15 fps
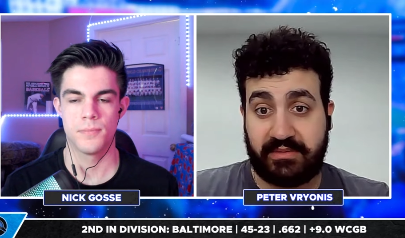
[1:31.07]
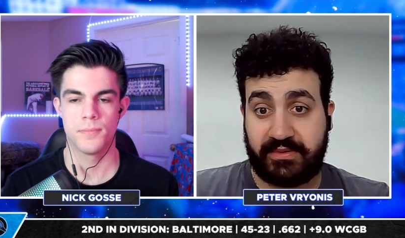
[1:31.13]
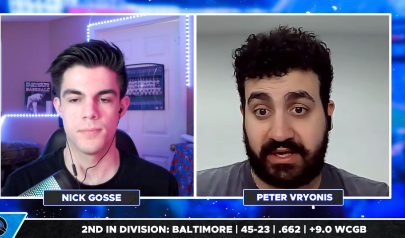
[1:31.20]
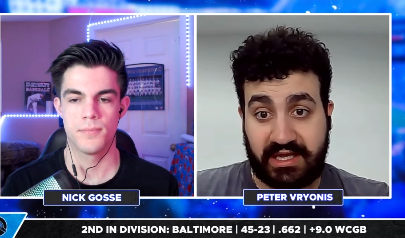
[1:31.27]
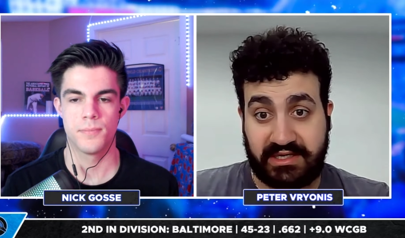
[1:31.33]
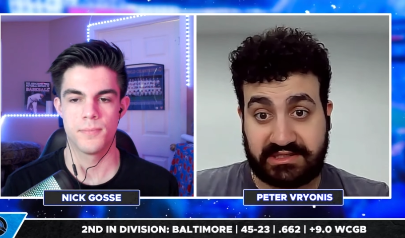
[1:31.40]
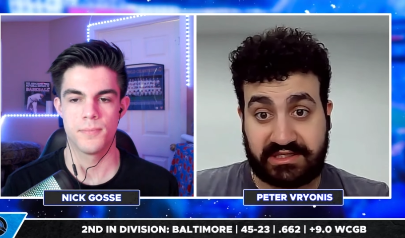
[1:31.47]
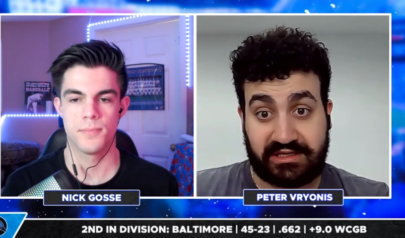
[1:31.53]
Speaker 1: up
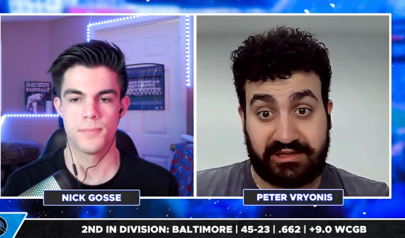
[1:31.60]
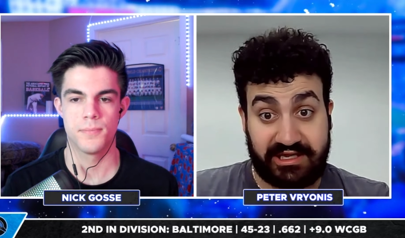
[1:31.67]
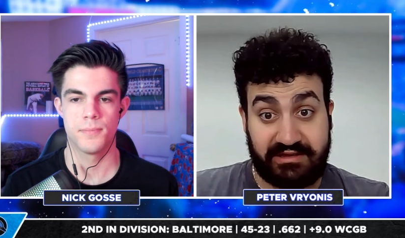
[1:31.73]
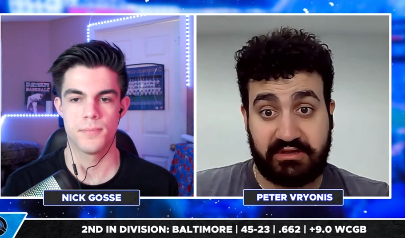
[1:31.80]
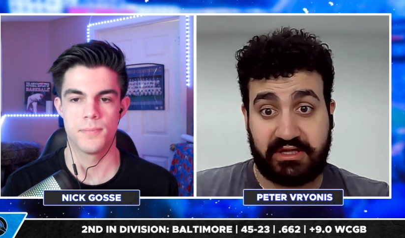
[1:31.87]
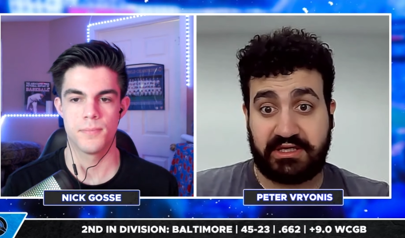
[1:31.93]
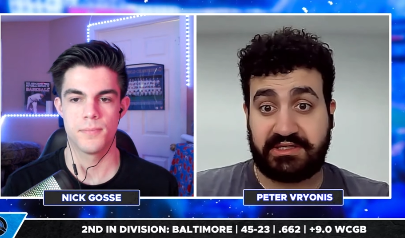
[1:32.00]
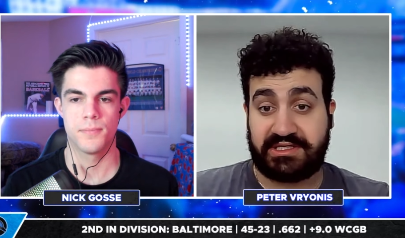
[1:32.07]
against
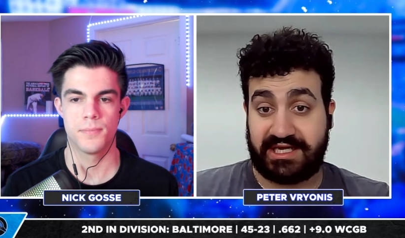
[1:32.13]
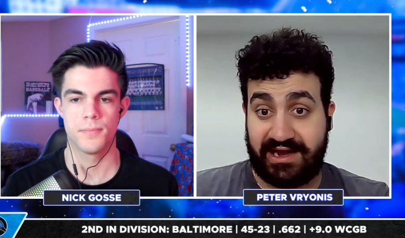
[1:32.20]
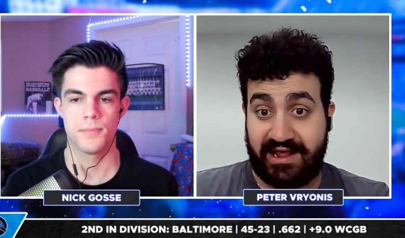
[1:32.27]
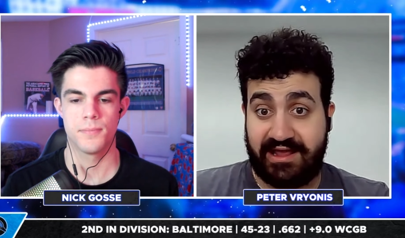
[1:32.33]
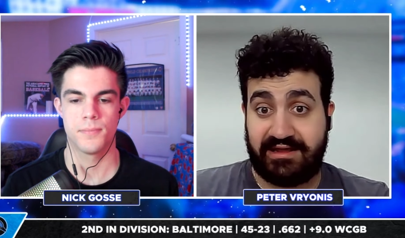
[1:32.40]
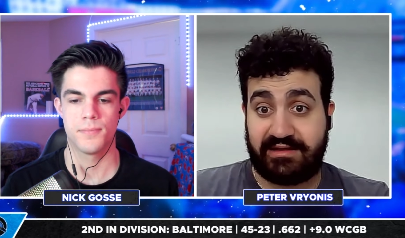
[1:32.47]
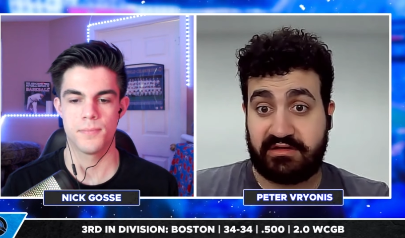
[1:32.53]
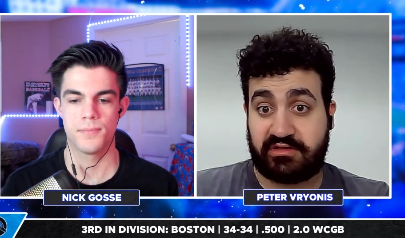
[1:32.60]
Cleveland
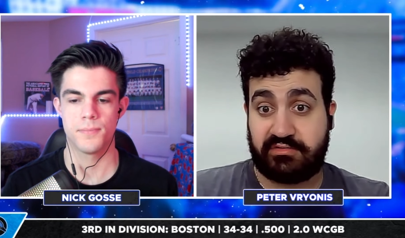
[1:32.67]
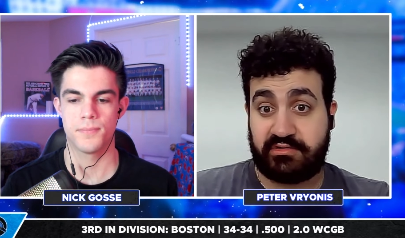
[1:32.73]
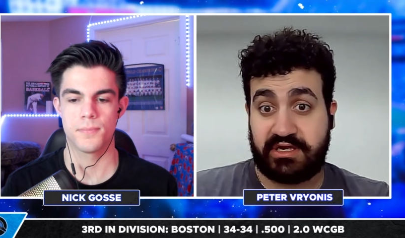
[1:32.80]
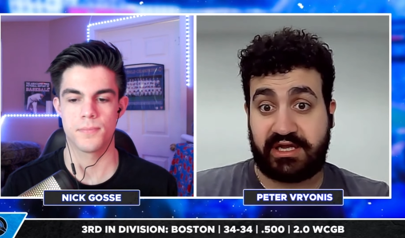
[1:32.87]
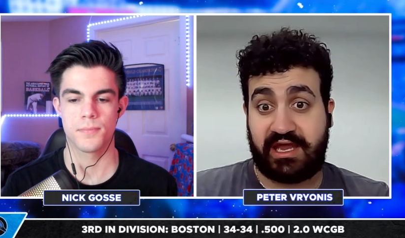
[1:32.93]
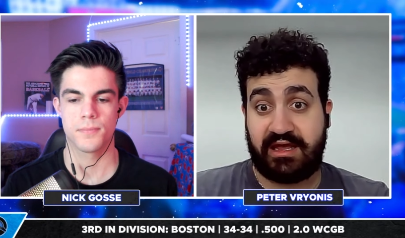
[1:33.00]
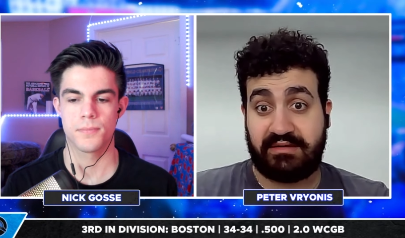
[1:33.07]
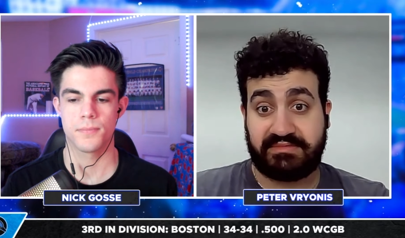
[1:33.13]
today in a
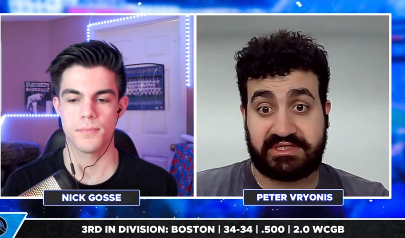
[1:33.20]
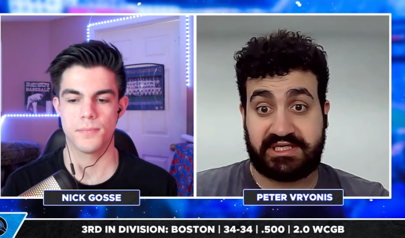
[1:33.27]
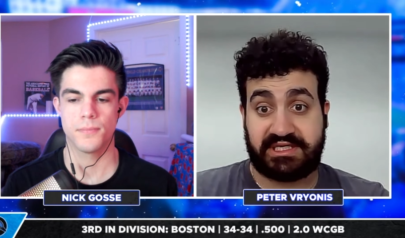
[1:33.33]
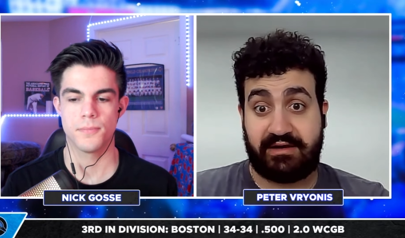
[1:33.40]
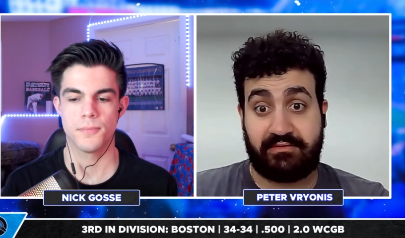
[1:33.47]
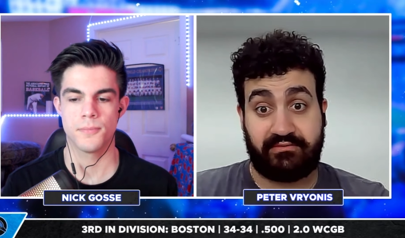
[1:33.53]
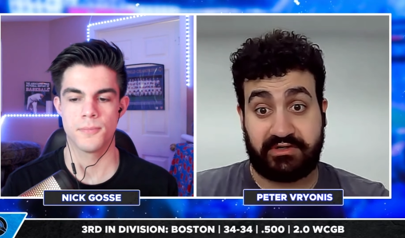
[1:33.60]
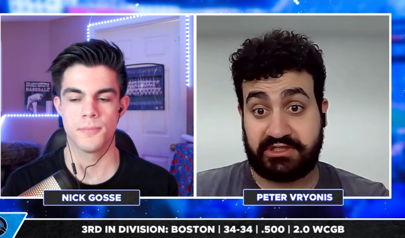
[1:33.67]
three-game
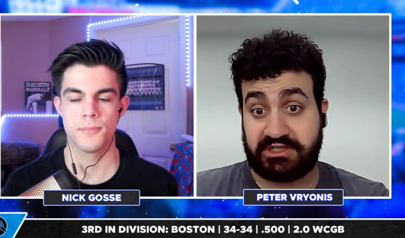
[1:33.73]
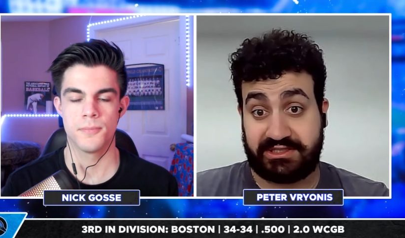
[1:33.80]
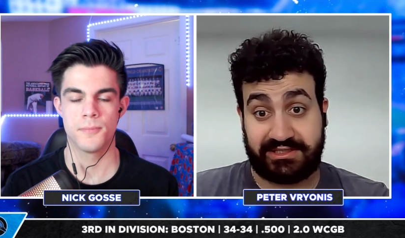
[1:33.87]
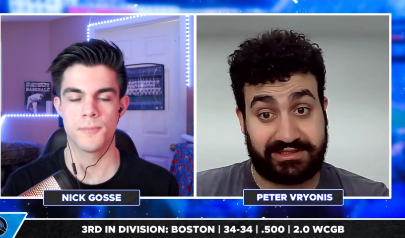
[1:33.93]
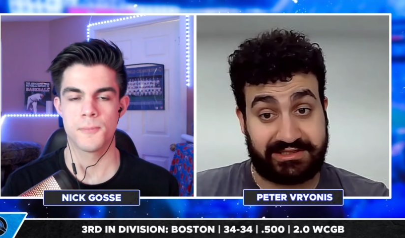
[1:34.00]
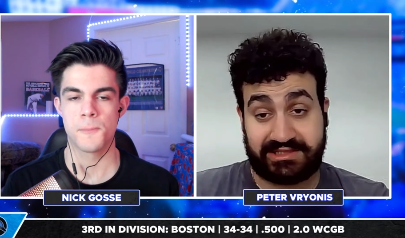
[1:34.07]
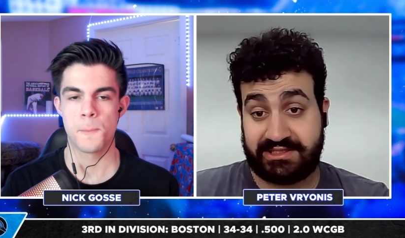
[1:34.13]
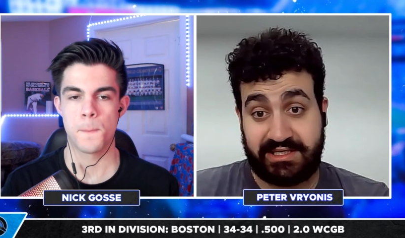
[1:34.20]
set, which
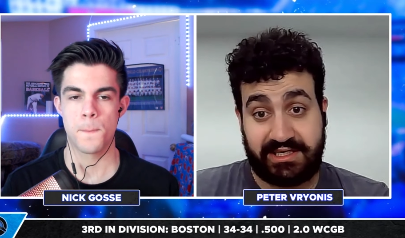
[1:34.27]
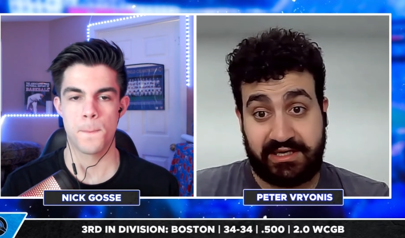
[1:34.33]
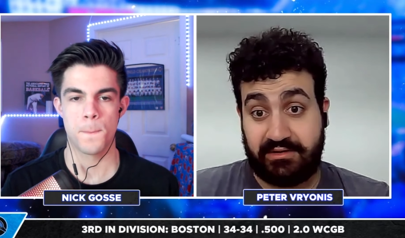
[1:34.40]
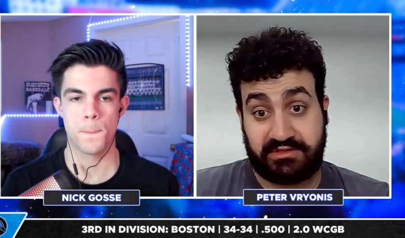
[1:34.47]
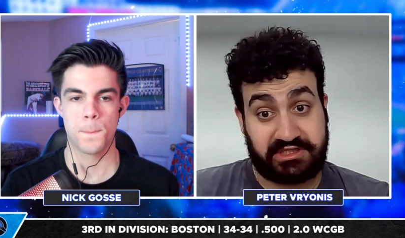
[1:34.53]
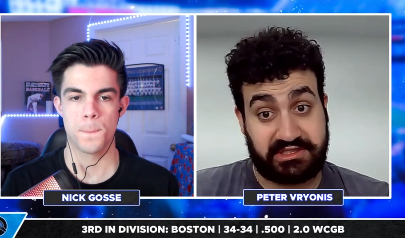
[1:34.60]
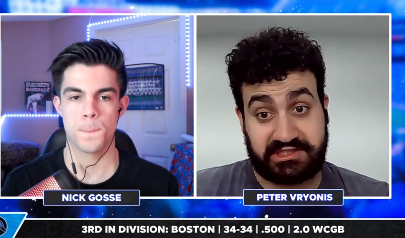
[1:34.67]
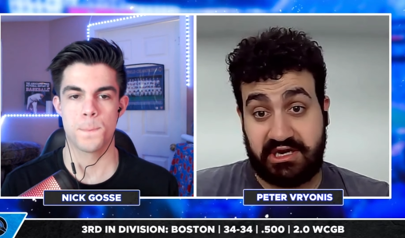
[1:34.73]
does
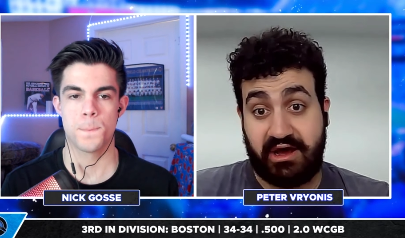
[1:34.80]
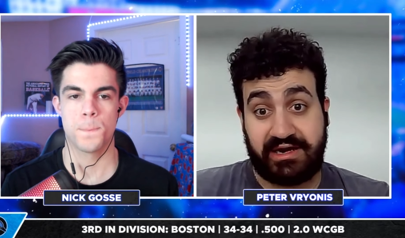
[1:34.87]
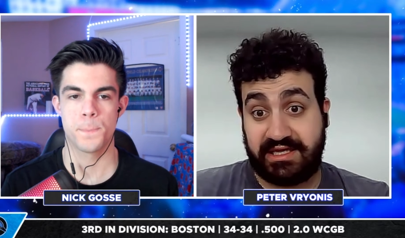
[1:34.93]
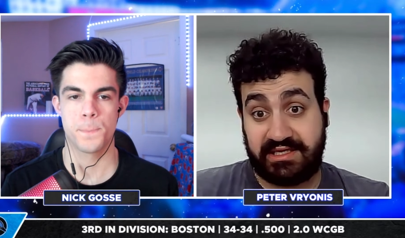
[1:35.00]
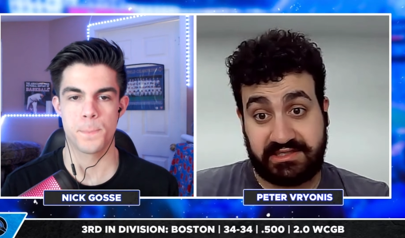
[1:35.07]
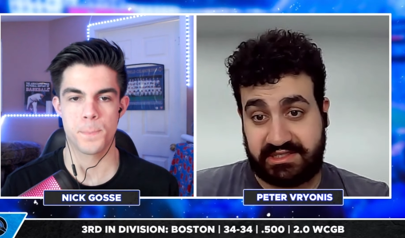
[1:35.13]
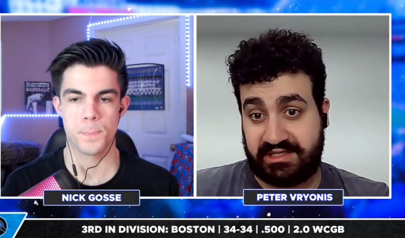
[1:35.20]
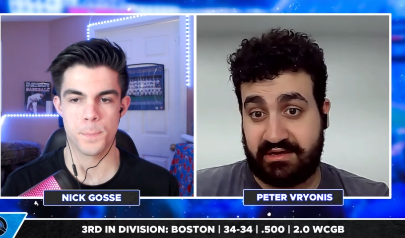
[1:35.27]
which is not
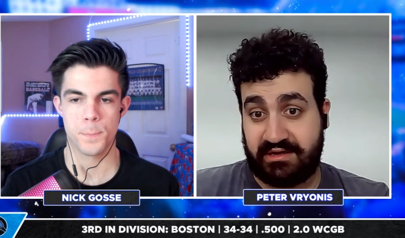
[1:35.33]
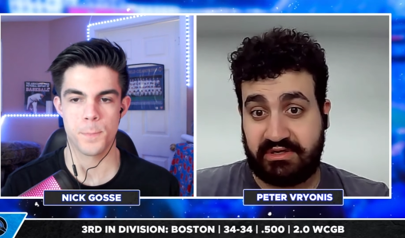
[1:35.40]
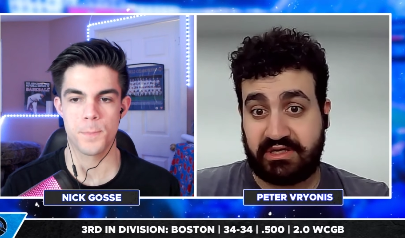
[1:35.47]
easy.